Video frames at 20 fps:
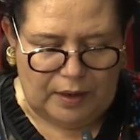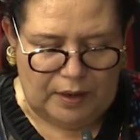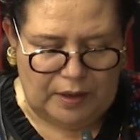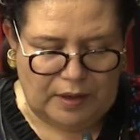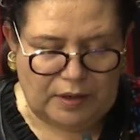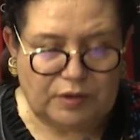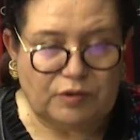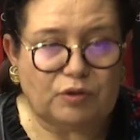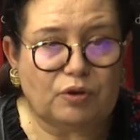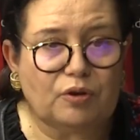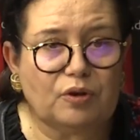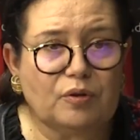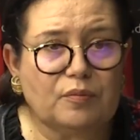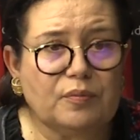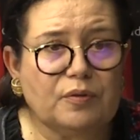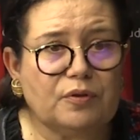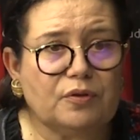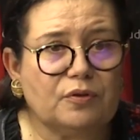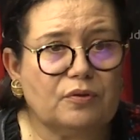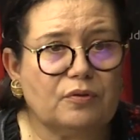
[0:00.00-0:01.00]
In
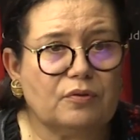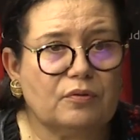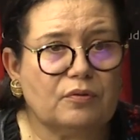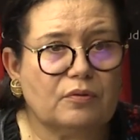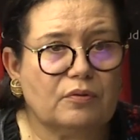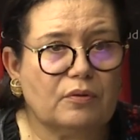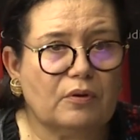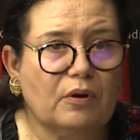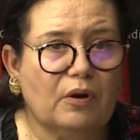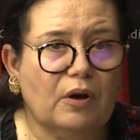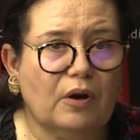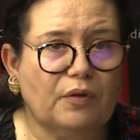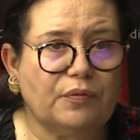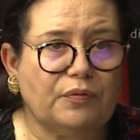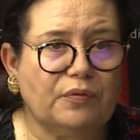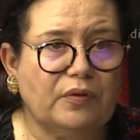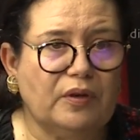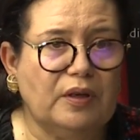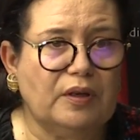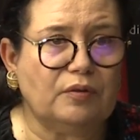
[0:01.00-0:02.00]
terms
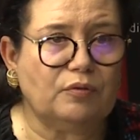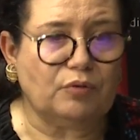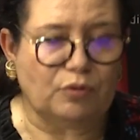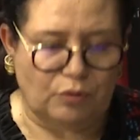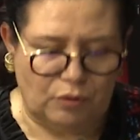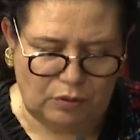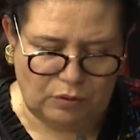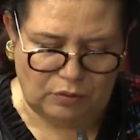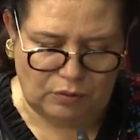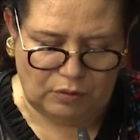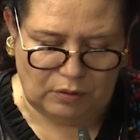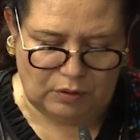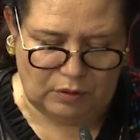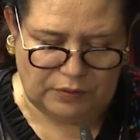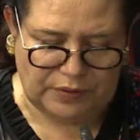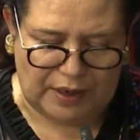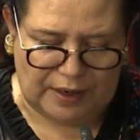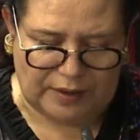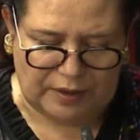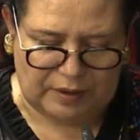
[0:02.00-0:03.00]
of internal
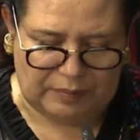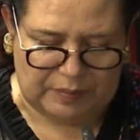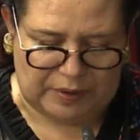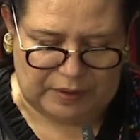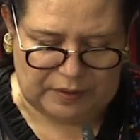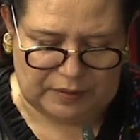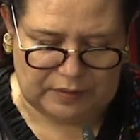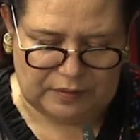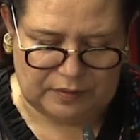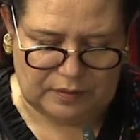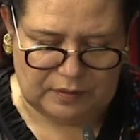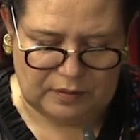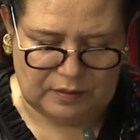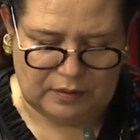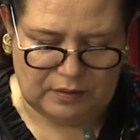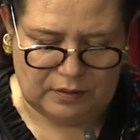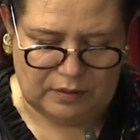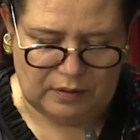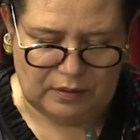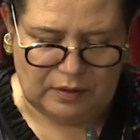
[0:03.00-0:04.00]
dynamics,
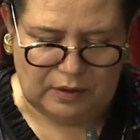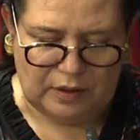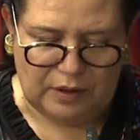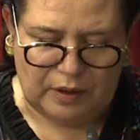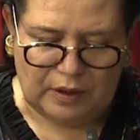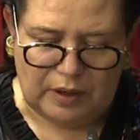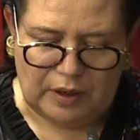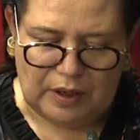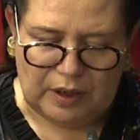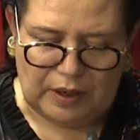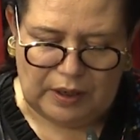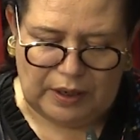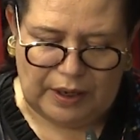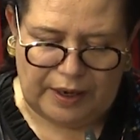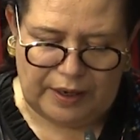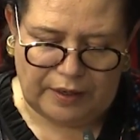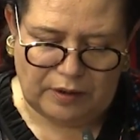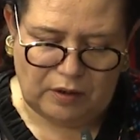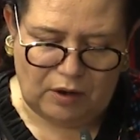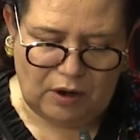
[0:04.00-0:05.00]

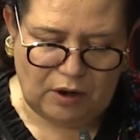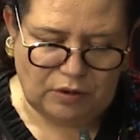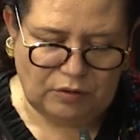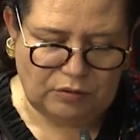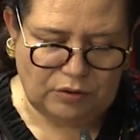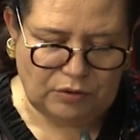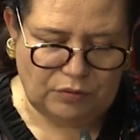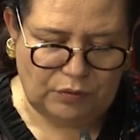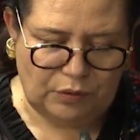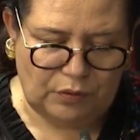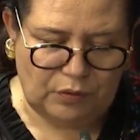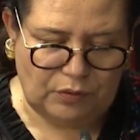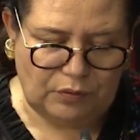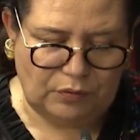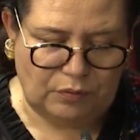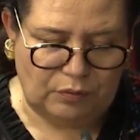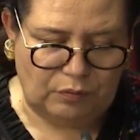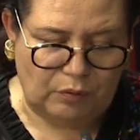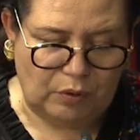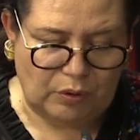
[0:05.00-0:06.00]
like other
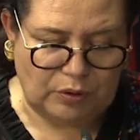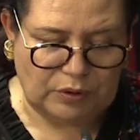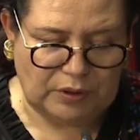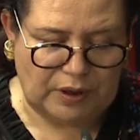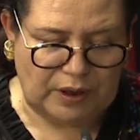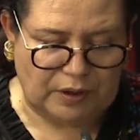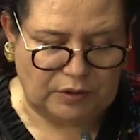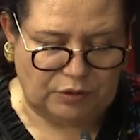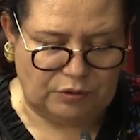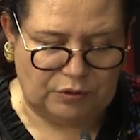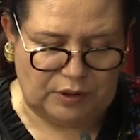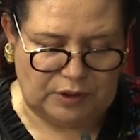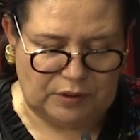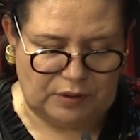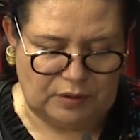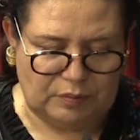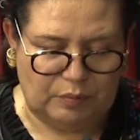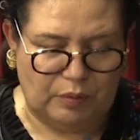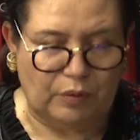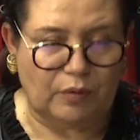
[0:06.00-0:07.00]
third world
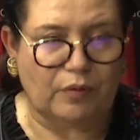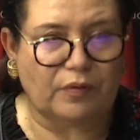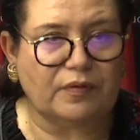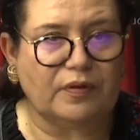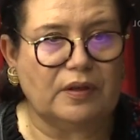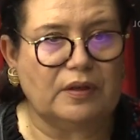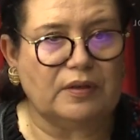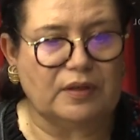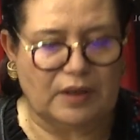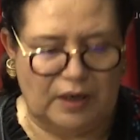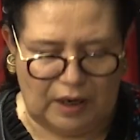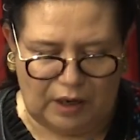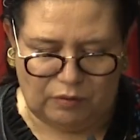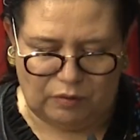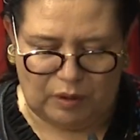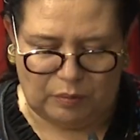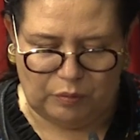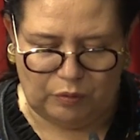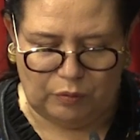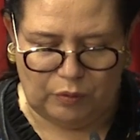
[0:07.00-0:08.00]
countries, both in the
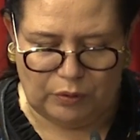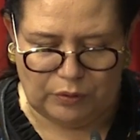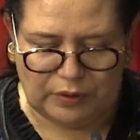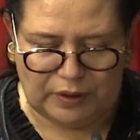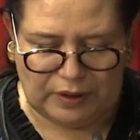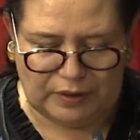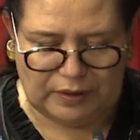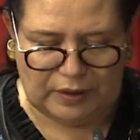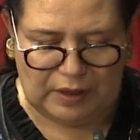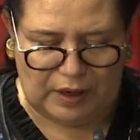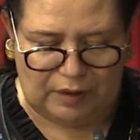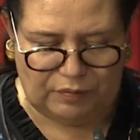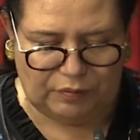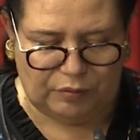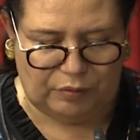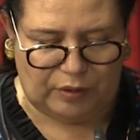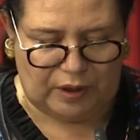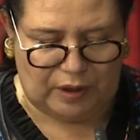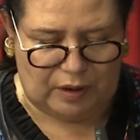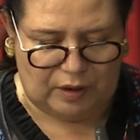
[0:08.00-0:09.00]
Arab world and in
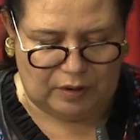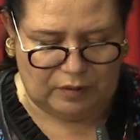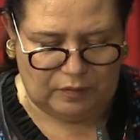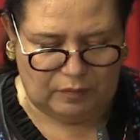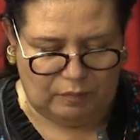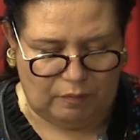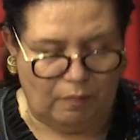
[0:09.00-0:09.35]
Africa,